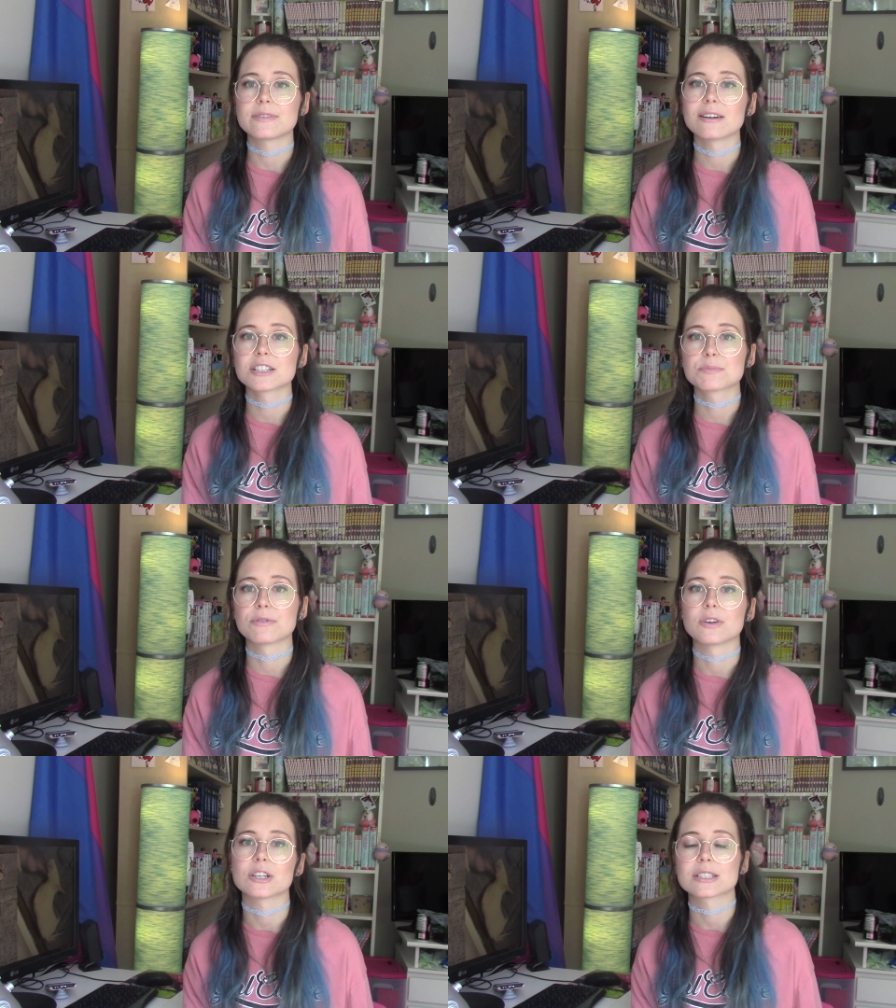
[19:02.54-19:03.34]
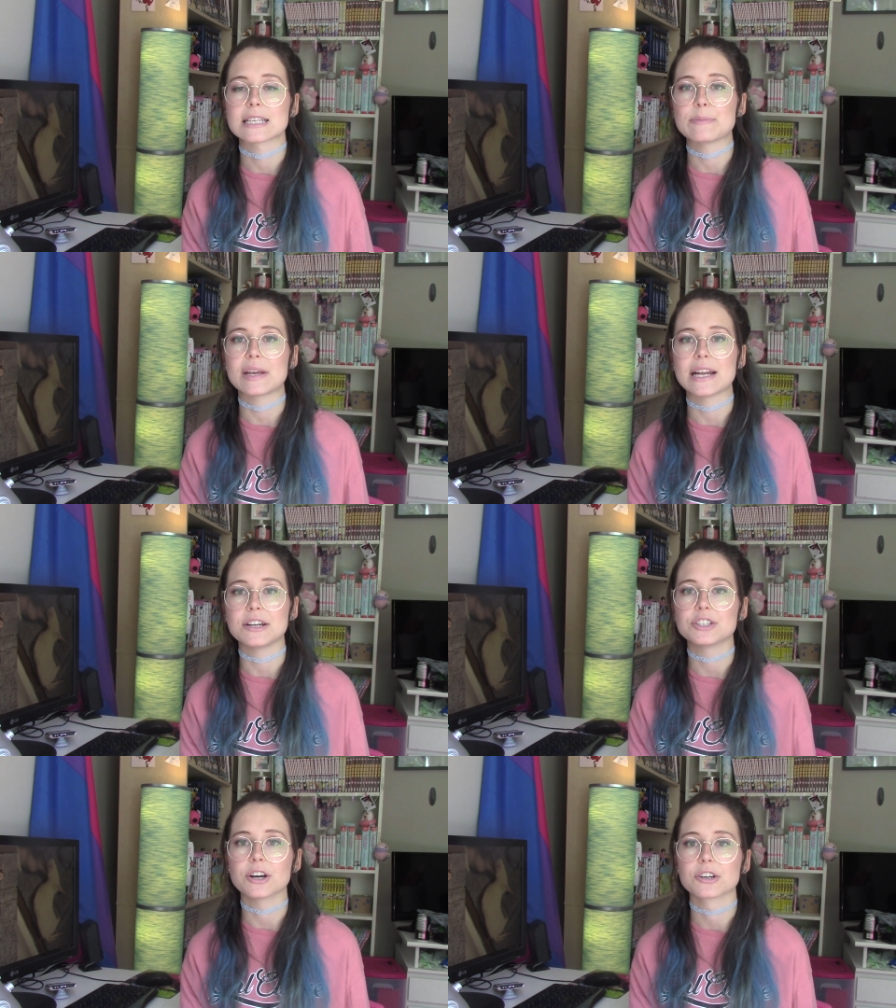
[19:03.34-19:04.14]
ferrets prefer to sleep in a
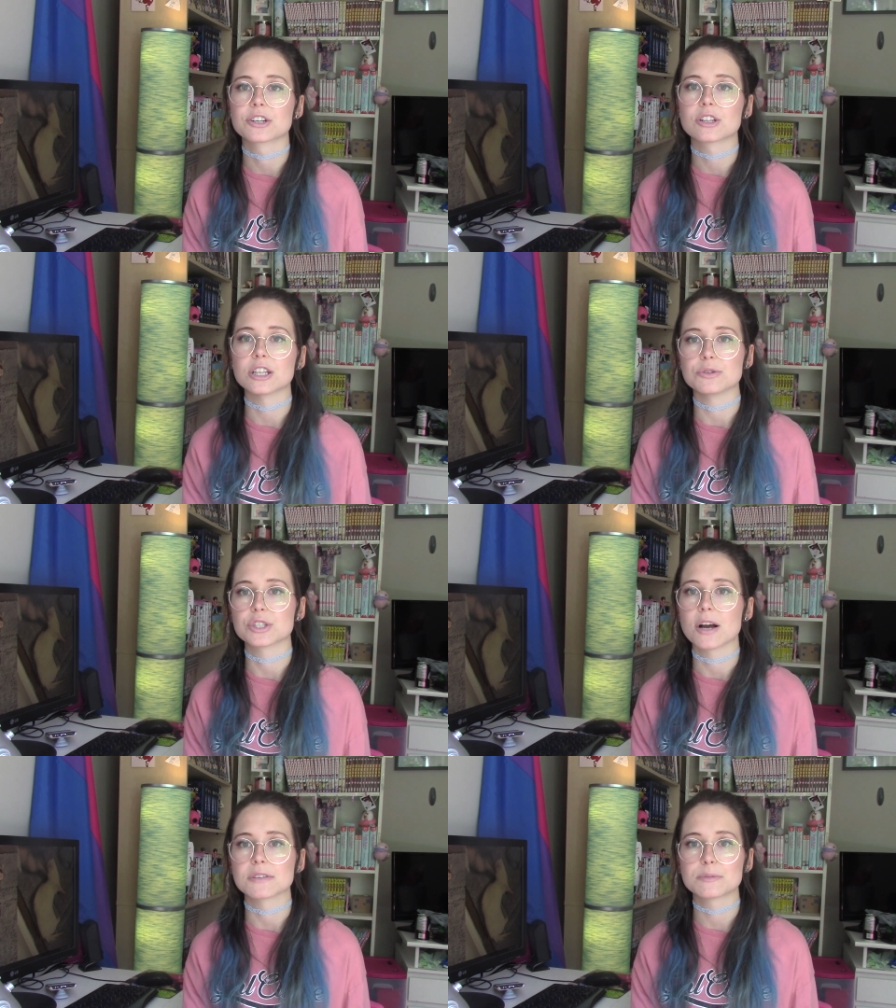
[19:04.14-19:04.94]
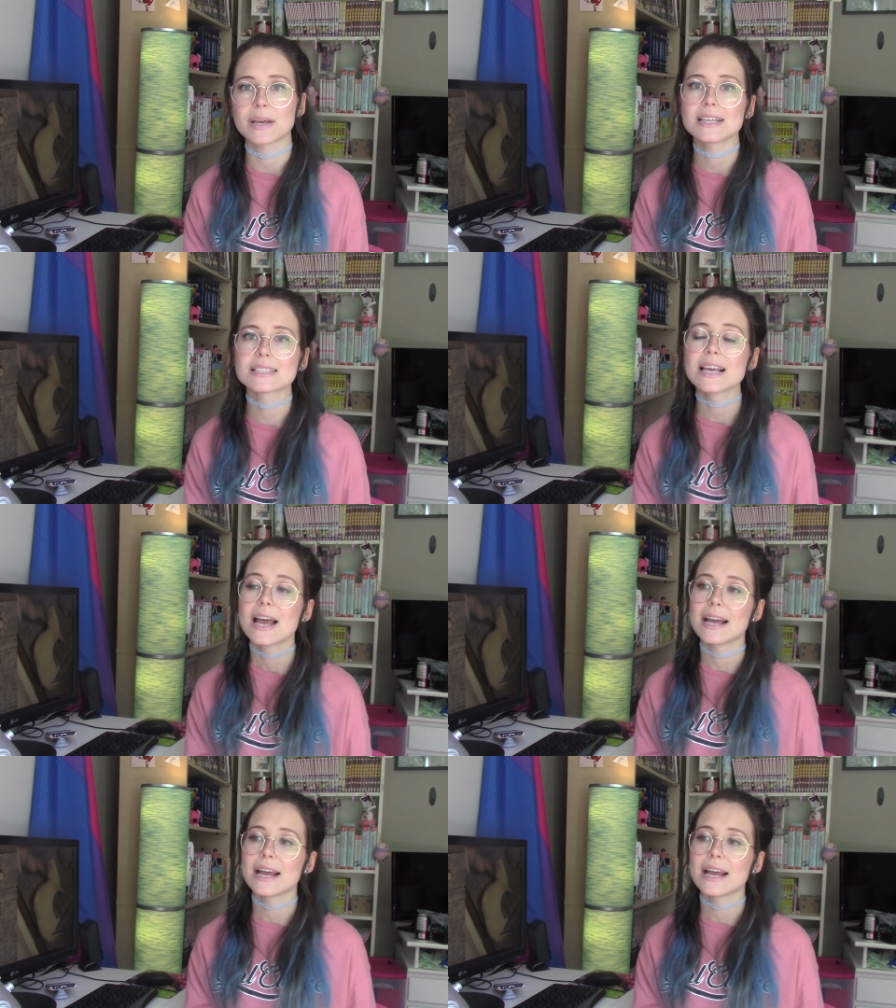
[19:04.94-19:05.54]
dark, closed off space.